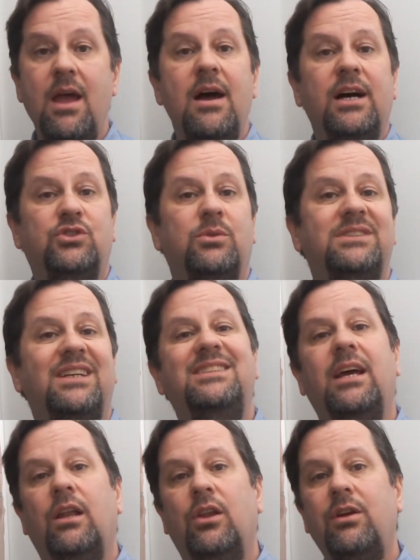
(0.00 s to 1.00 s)
so as I
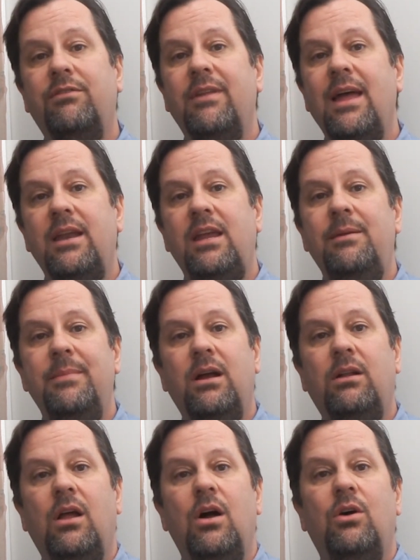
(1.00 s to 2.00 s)
said, look for that
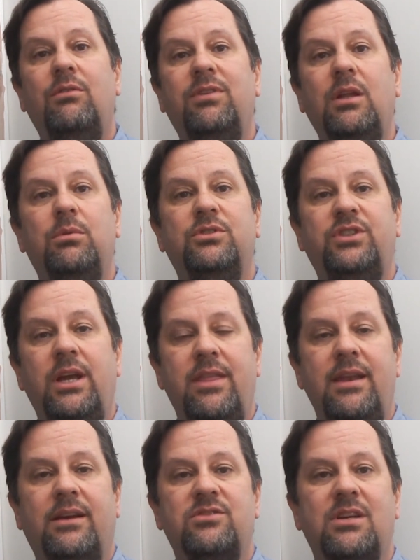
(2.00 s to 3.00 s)
email. Hopefully we'll see you in the
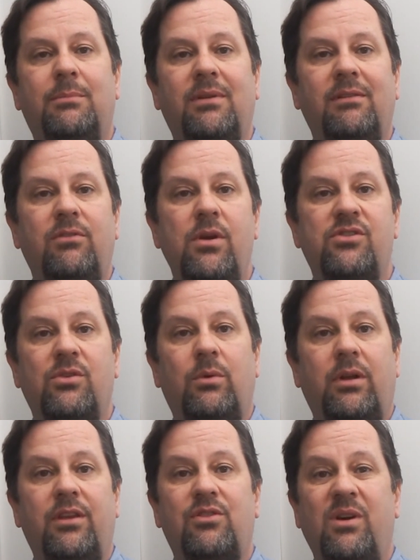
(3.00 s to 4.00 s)
next couple of weeks at one of
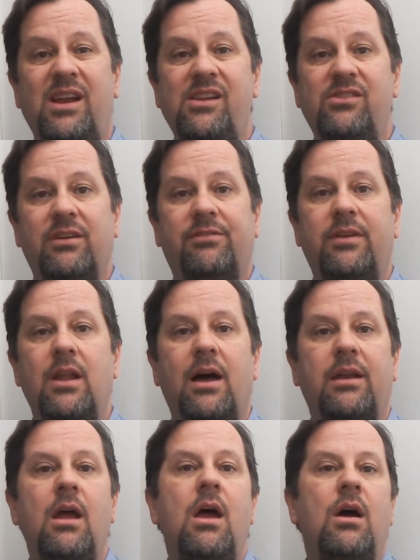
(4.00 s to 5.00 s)
the trainings. If
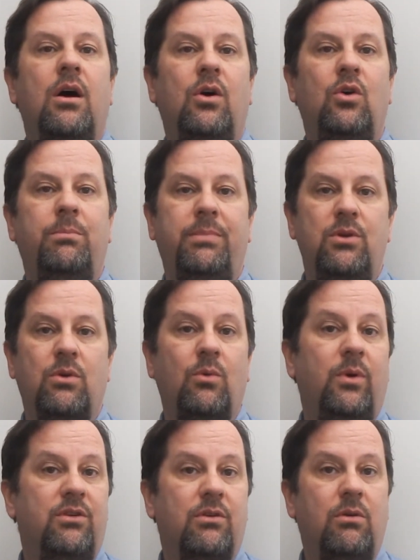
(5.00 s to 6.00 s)
not, hope your
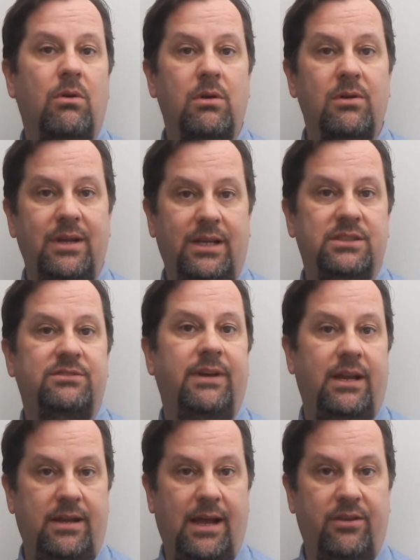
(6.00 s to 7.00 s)
winter quarter is
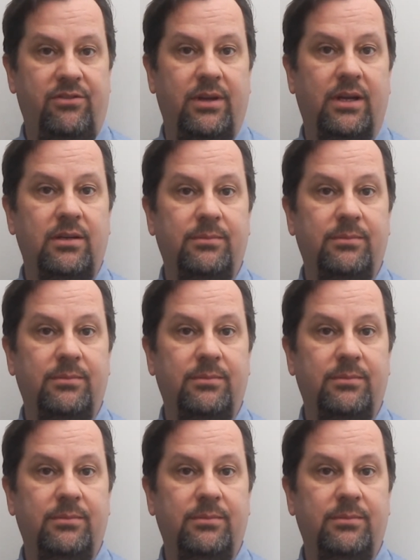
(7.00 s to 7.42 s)
fantastic.